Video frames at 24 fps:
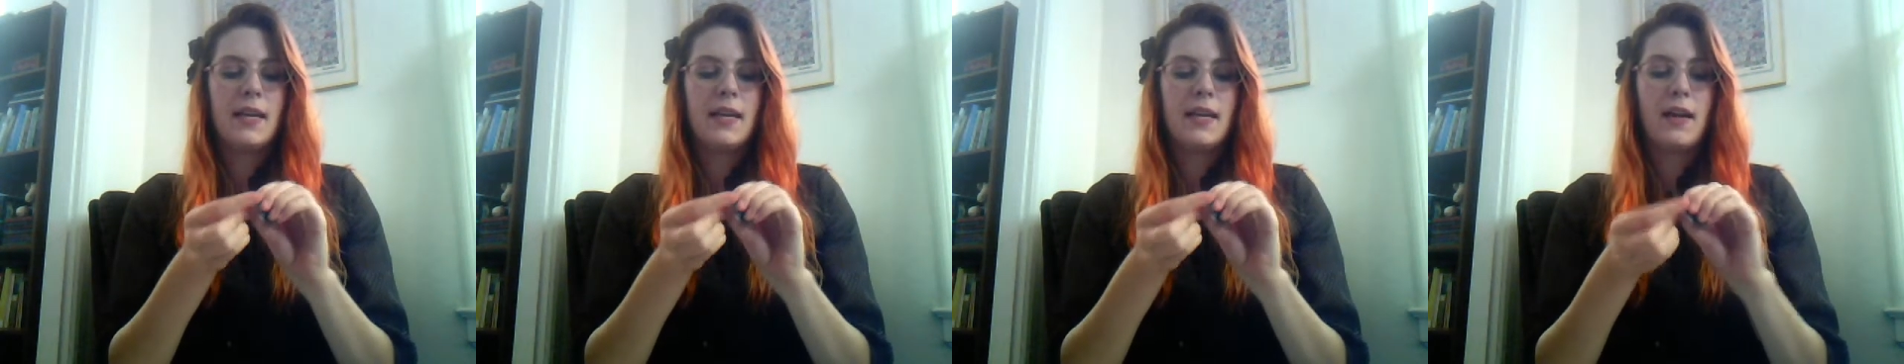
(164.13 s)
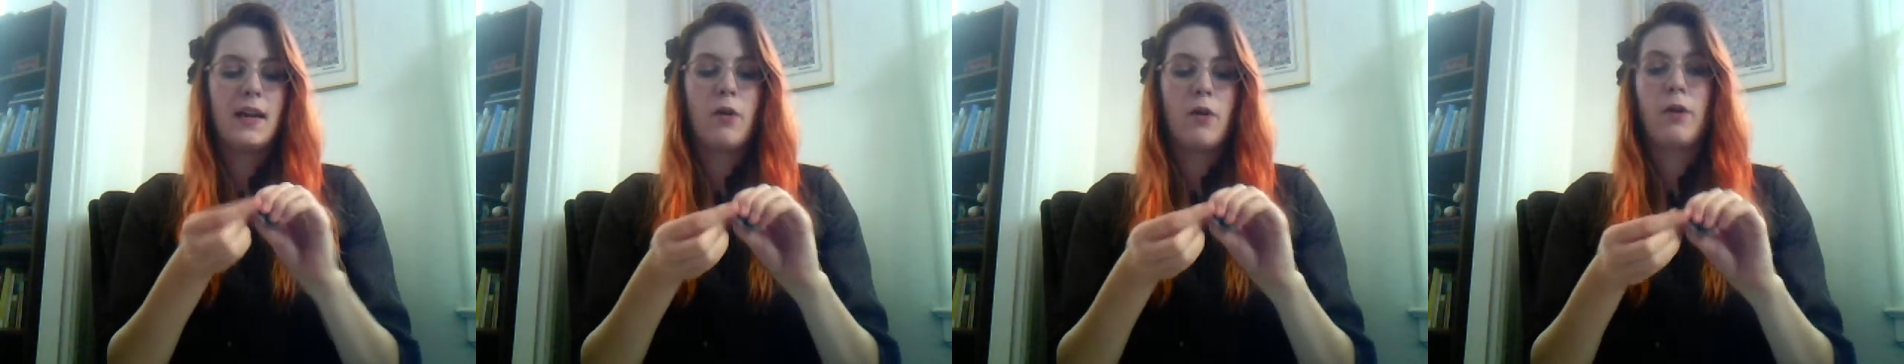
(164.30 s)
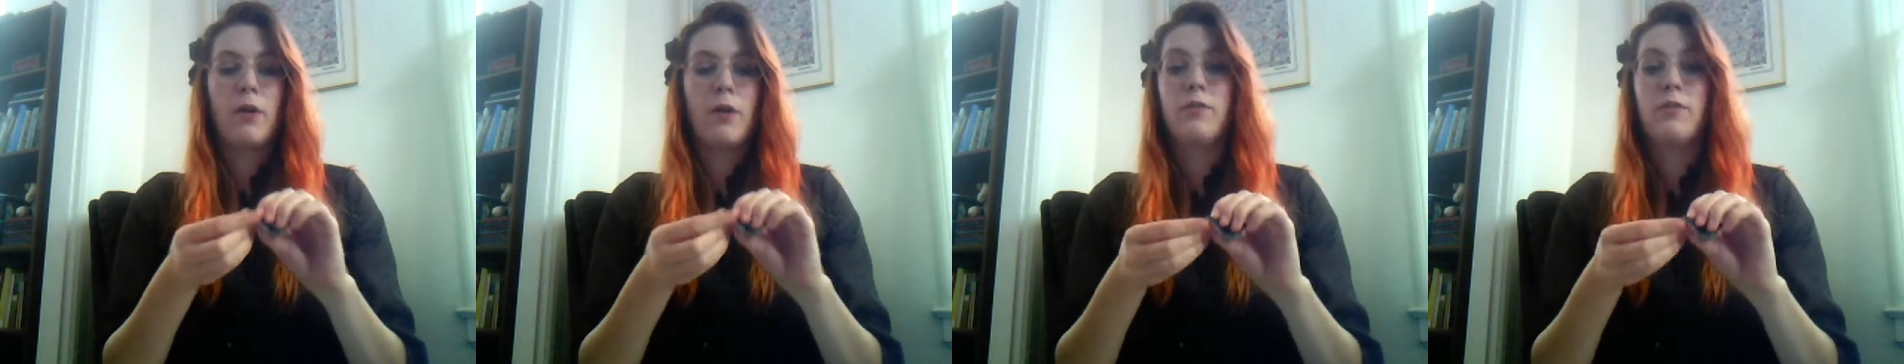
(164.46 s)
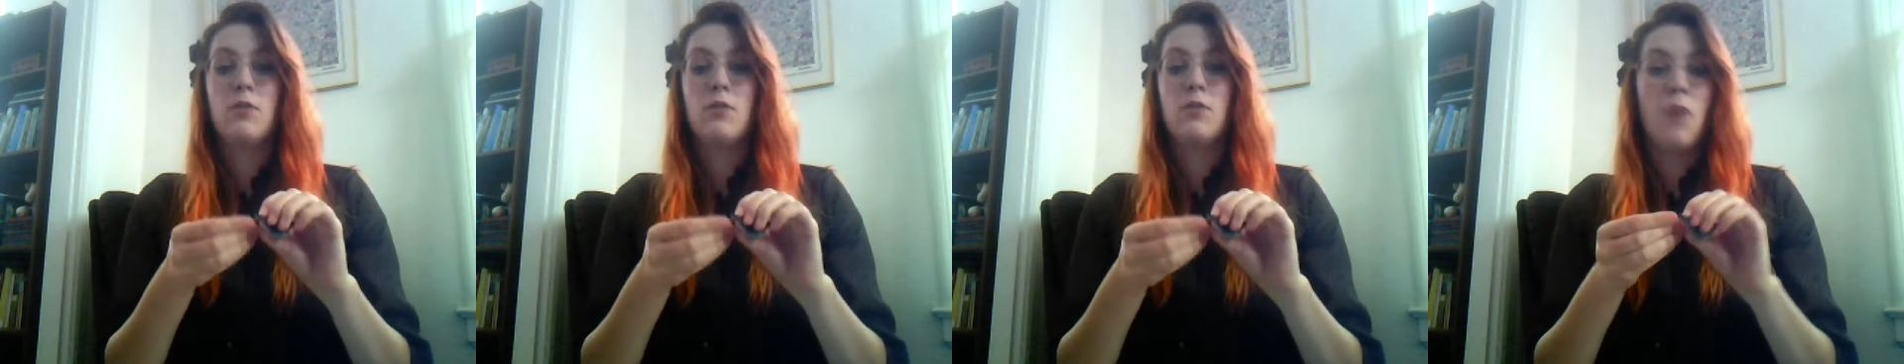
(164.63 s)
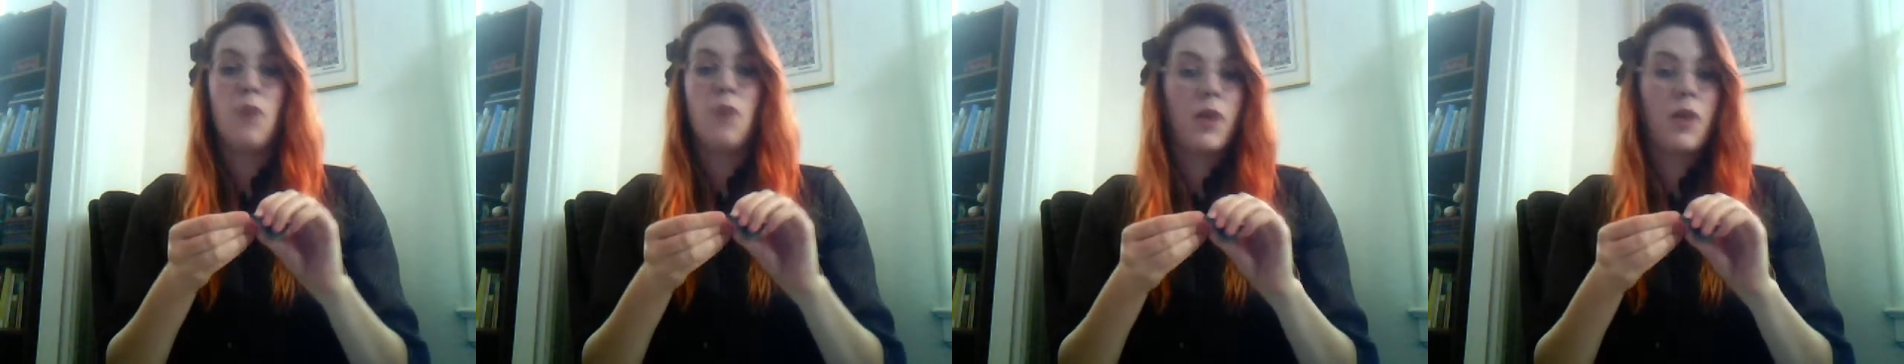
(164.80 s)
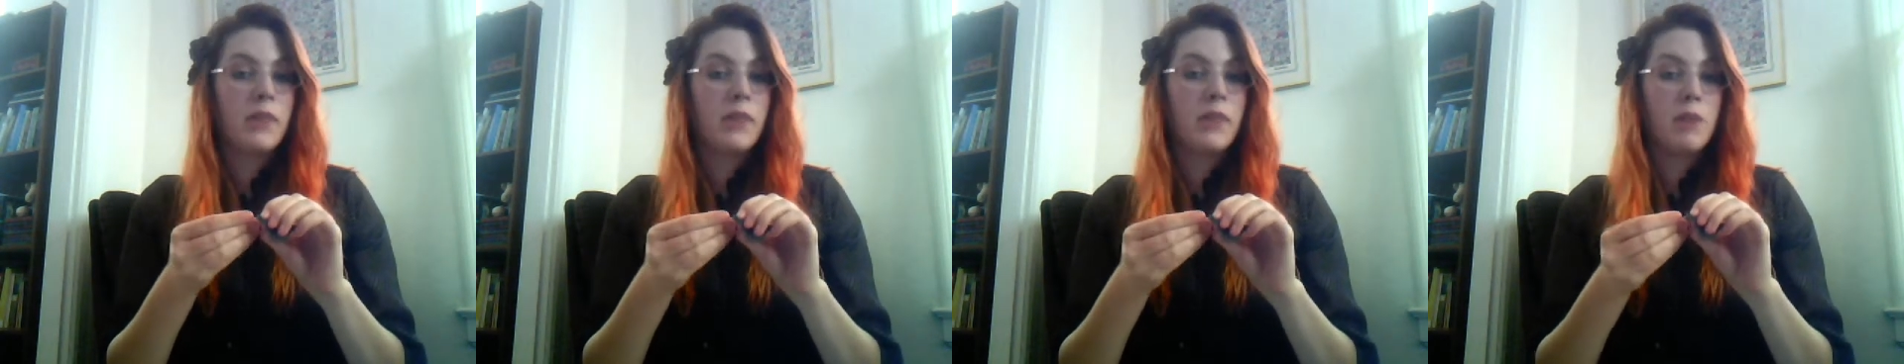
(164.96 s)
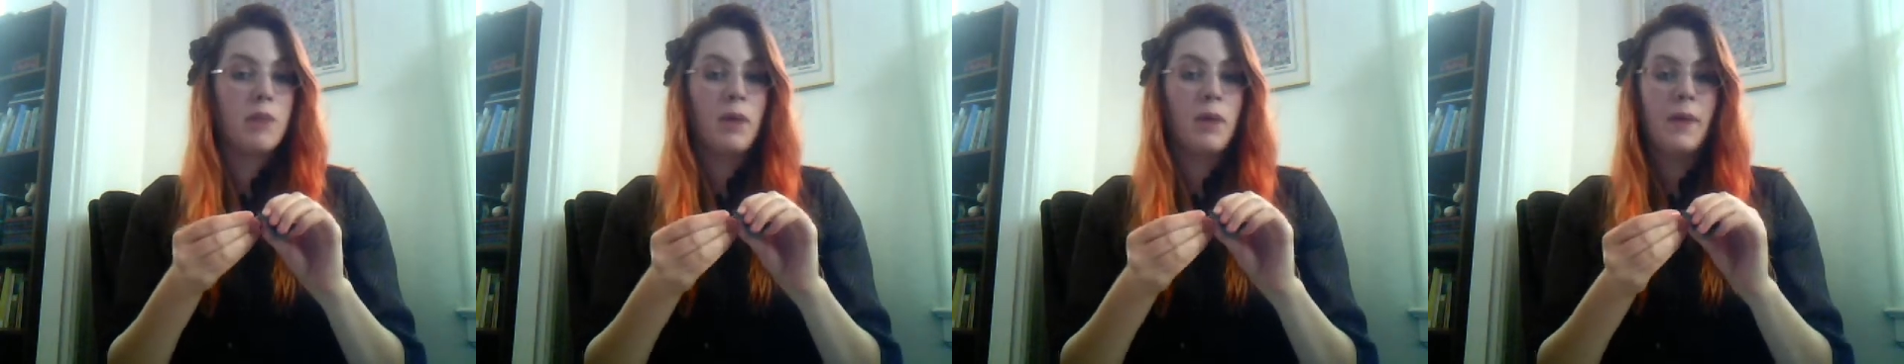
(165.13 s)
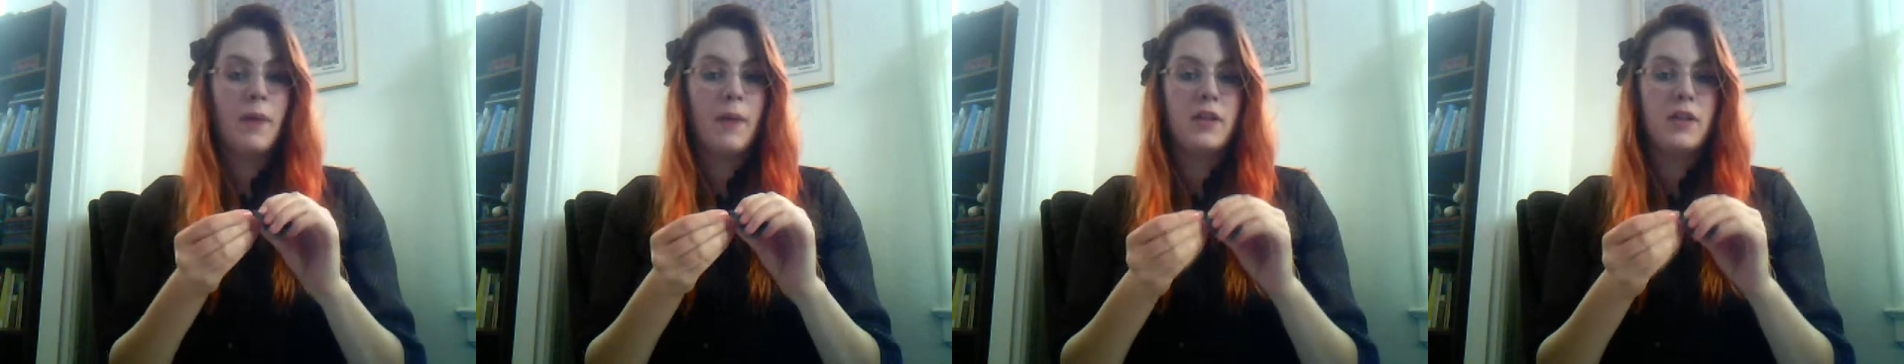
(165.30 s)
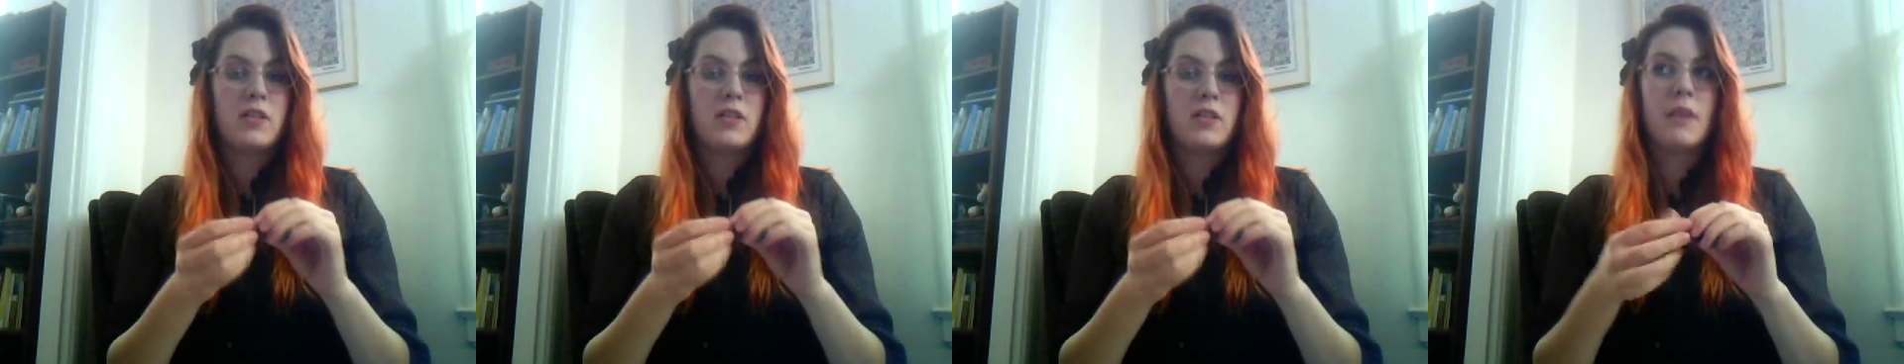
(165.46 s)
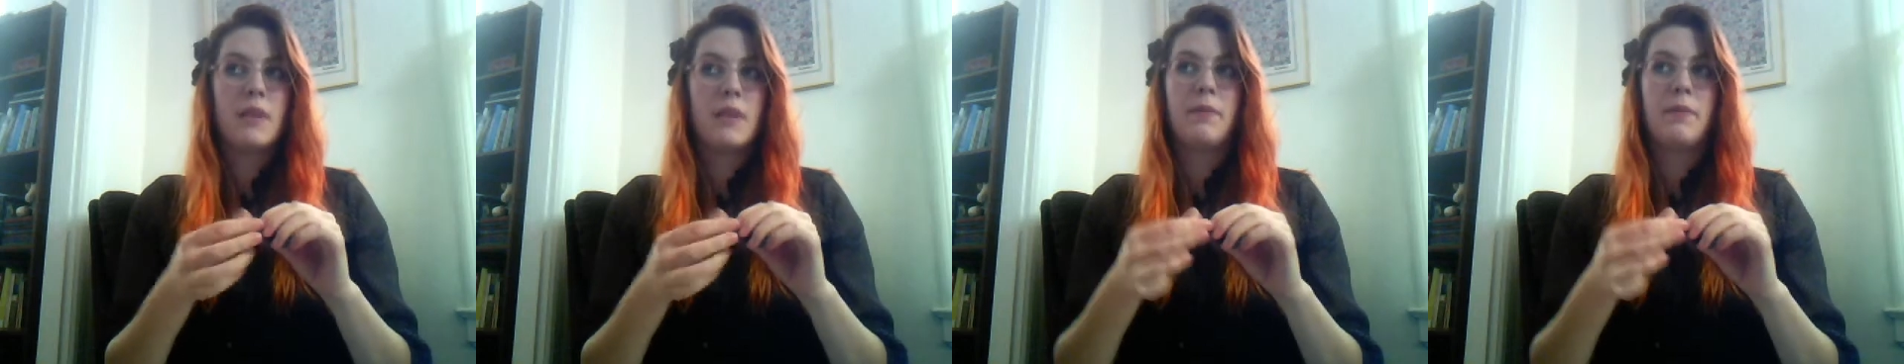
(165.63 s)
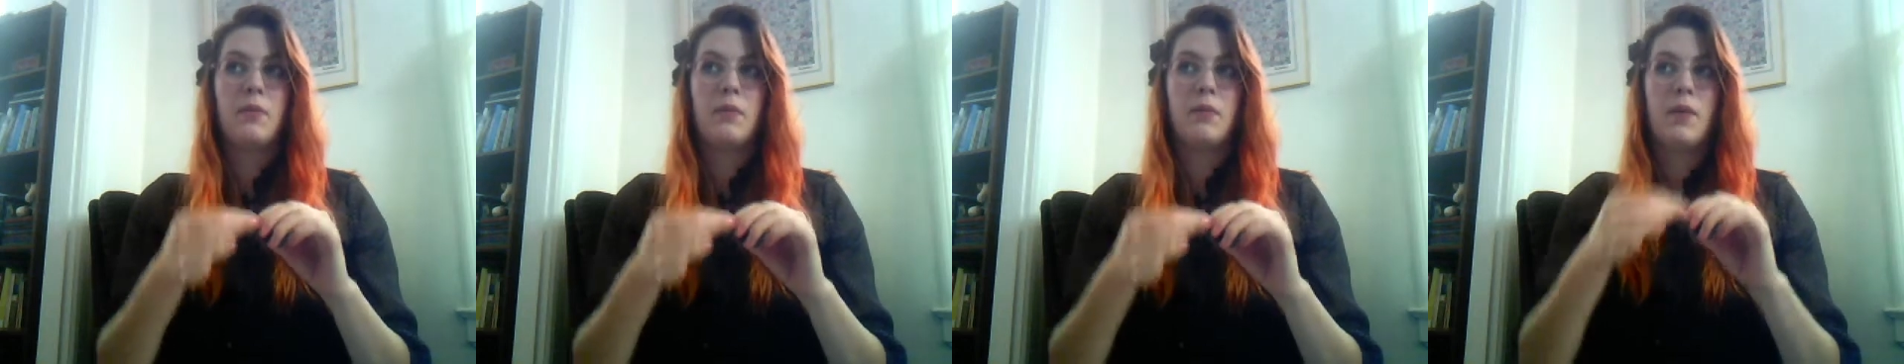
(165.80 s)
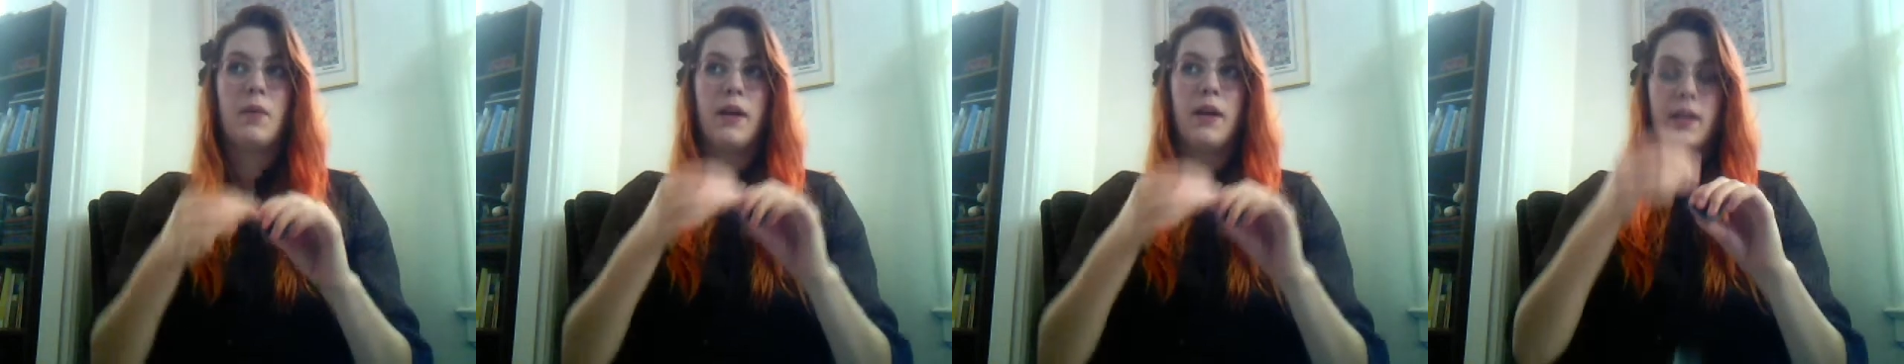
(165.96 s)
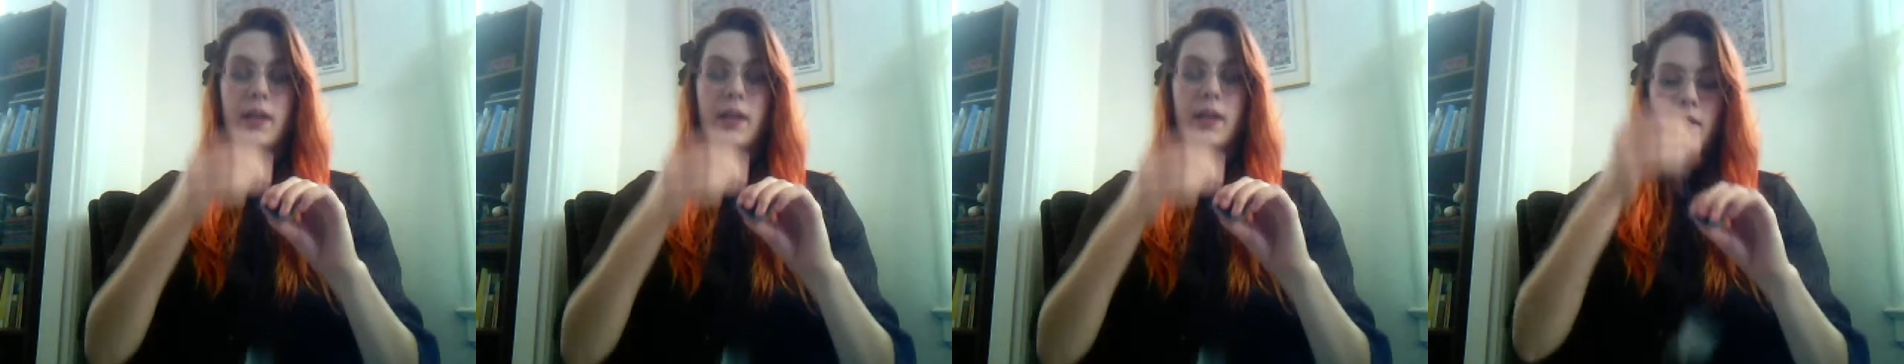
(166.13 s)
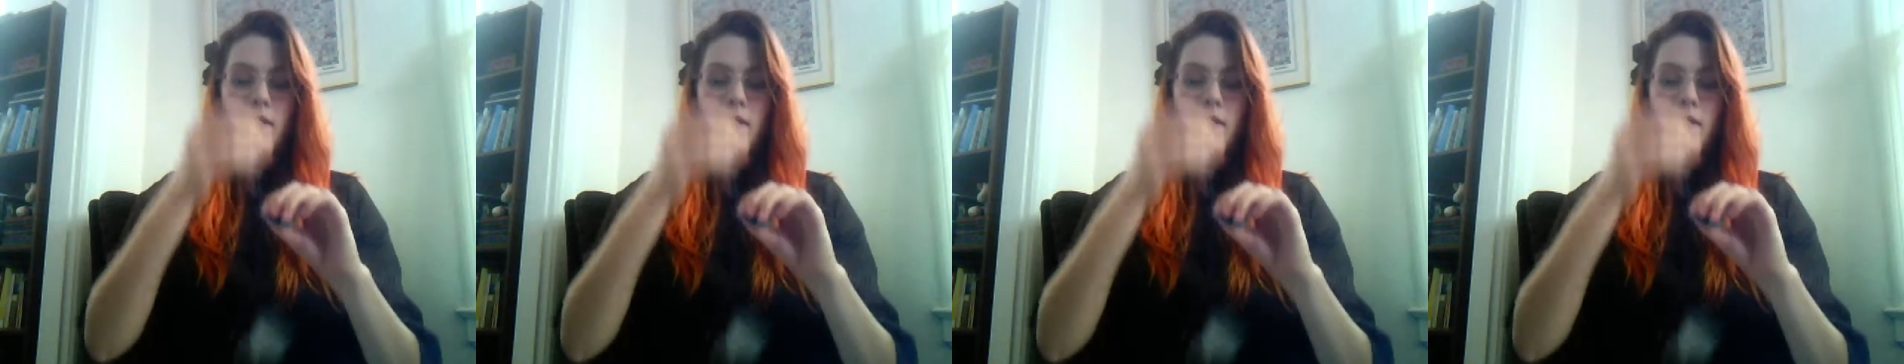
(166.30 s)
or if you want them all bunched up in one,